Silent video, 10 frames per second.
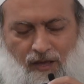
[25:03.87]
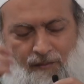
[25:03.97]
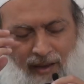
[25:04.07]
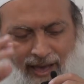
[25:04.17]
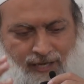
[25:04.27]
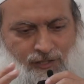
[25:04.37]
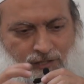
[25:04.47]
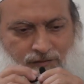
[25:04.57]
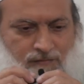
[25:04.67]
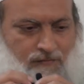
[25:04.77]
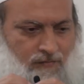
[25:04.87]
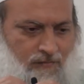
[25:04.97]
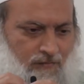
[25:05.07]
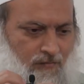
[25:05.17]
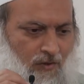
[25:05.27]
Imagine,
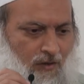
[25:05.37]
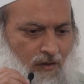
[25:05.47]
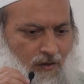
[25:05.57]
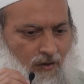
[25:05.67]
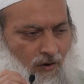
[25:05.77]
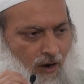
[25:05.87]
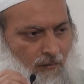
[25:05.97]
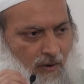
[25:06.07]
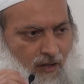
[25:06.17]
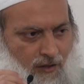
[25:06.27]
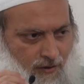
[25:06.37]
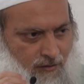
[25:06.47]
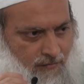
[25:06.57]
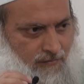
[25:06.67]
you know, a mother